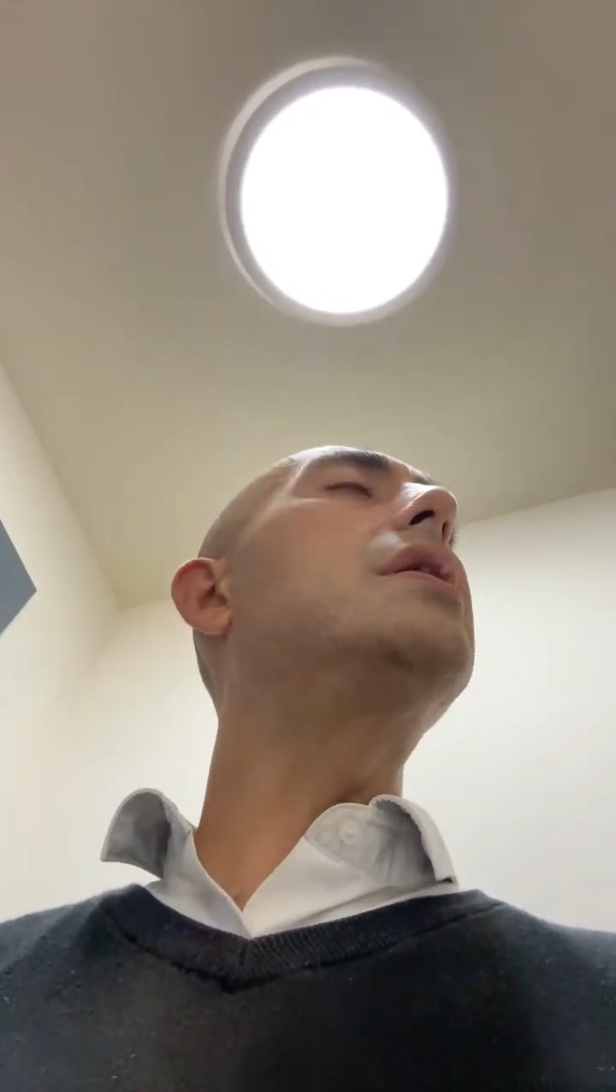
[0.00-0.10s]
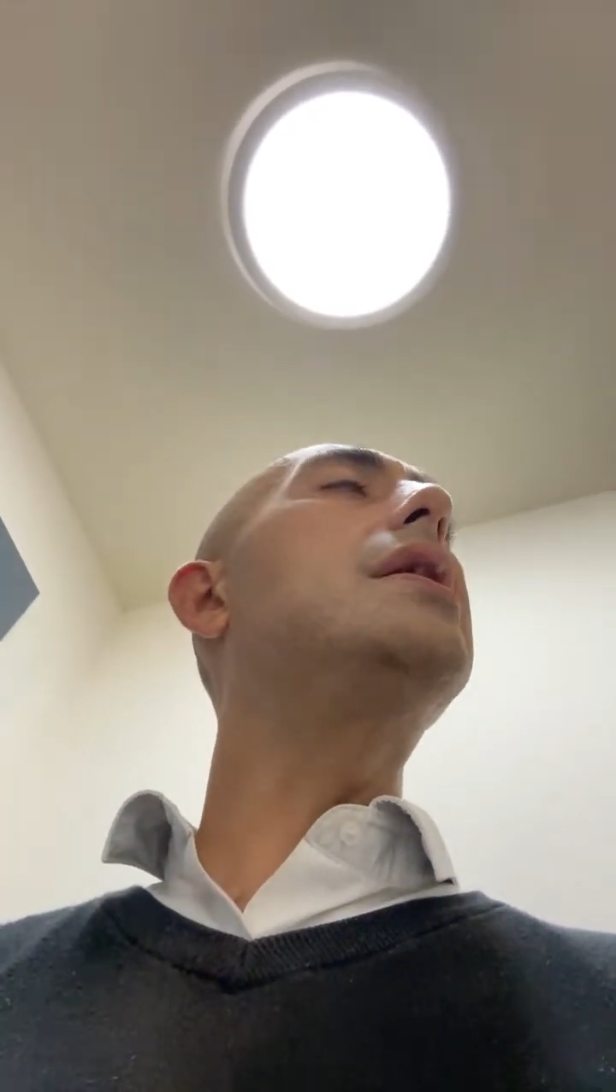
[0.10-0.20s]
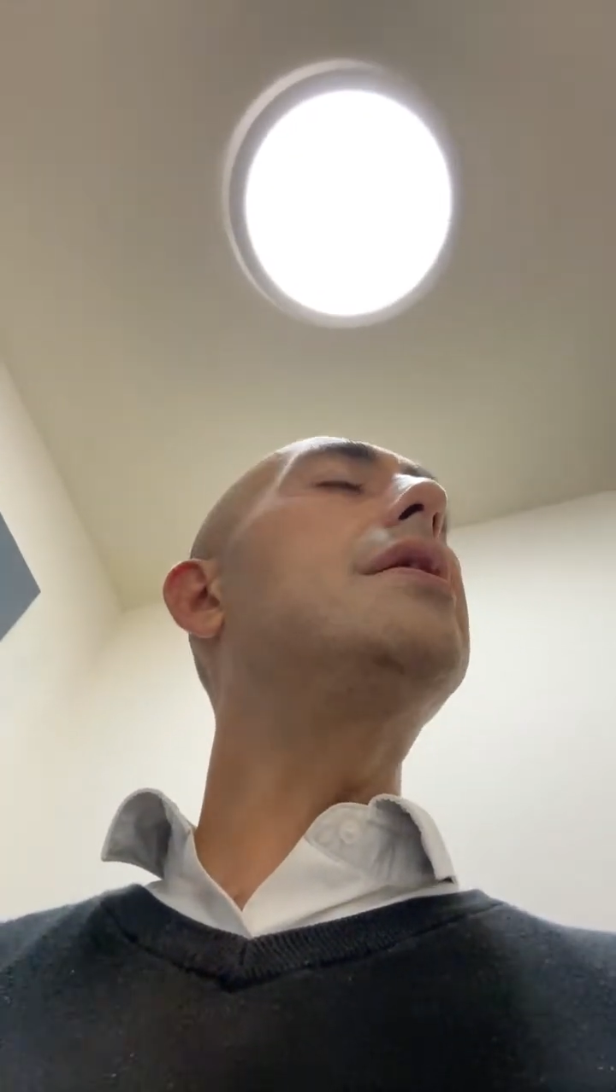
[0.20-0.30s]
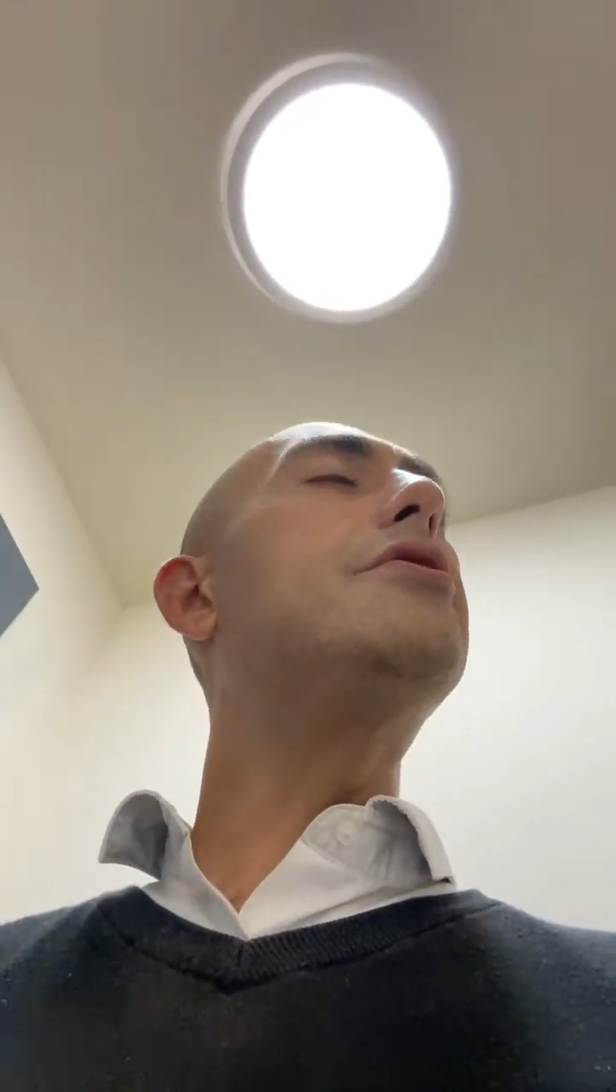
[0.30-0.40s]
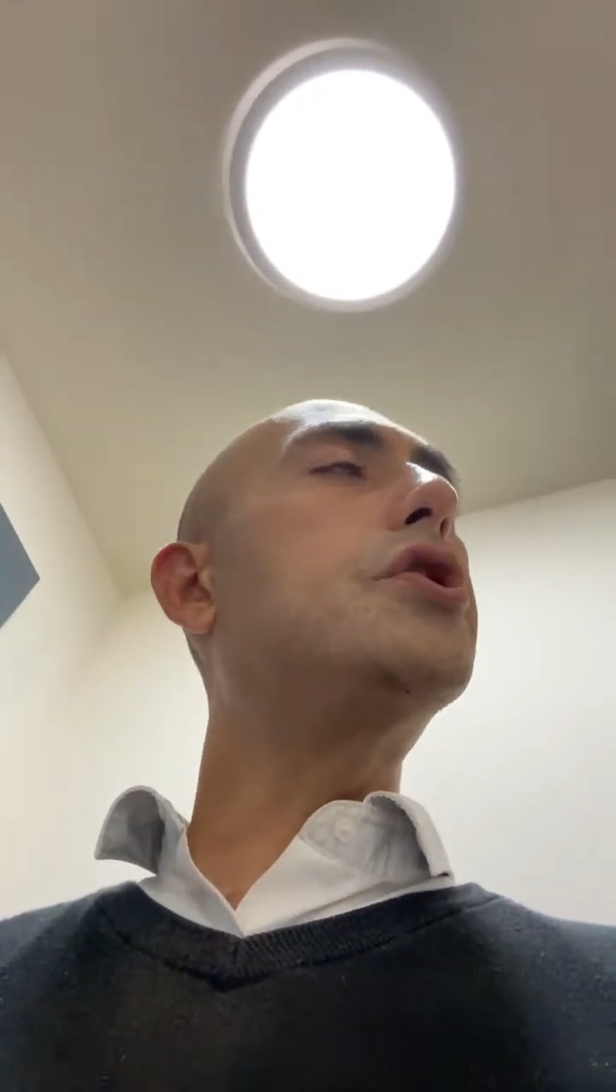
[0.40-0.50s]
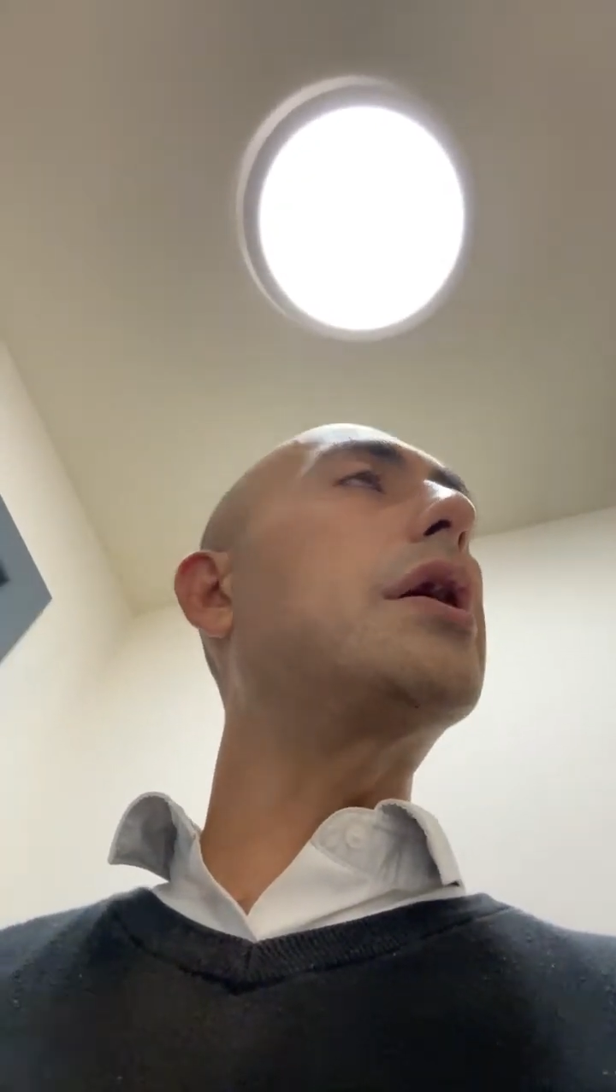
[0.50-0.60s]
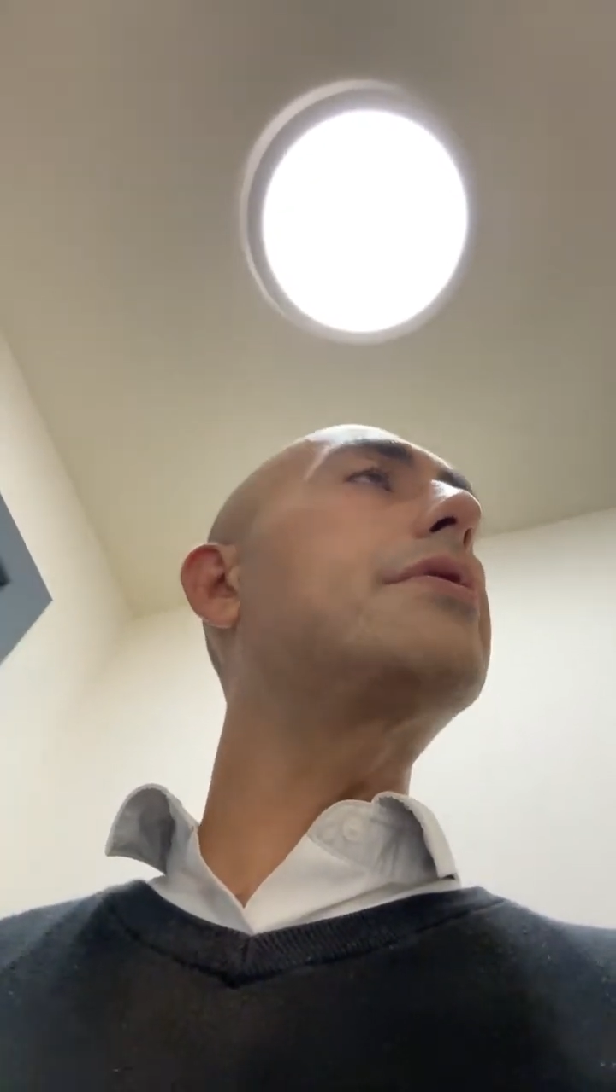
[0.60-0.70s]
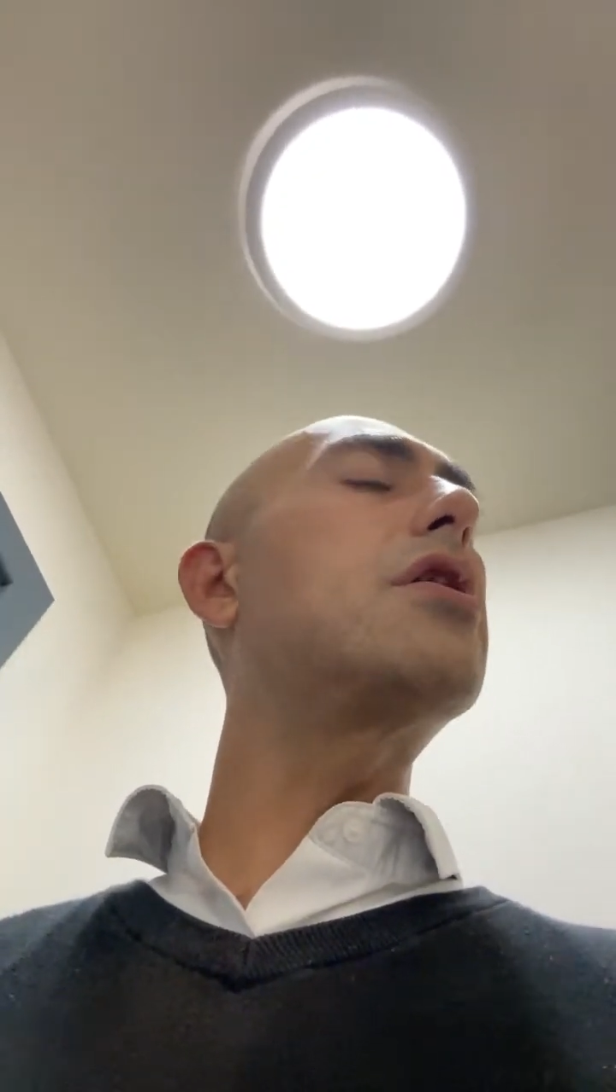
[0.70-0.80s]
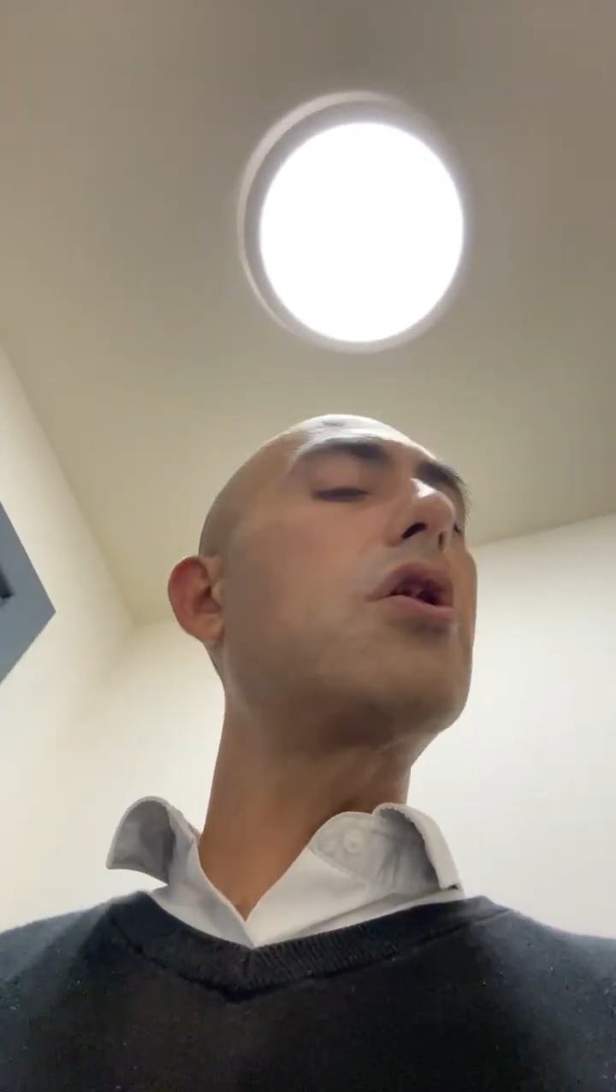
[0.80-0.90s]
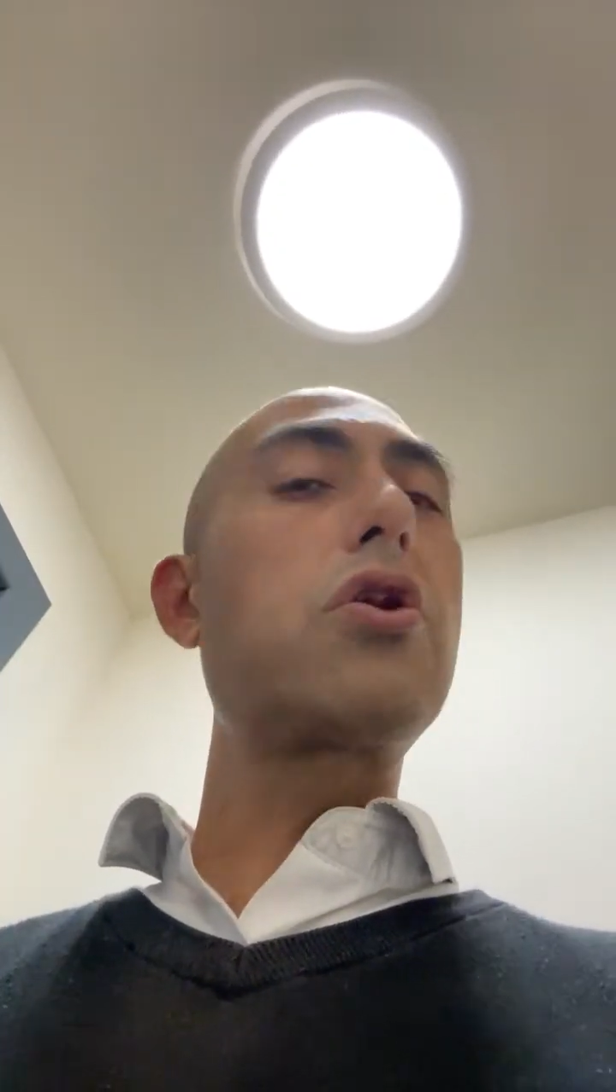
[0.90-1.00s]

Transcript: the gender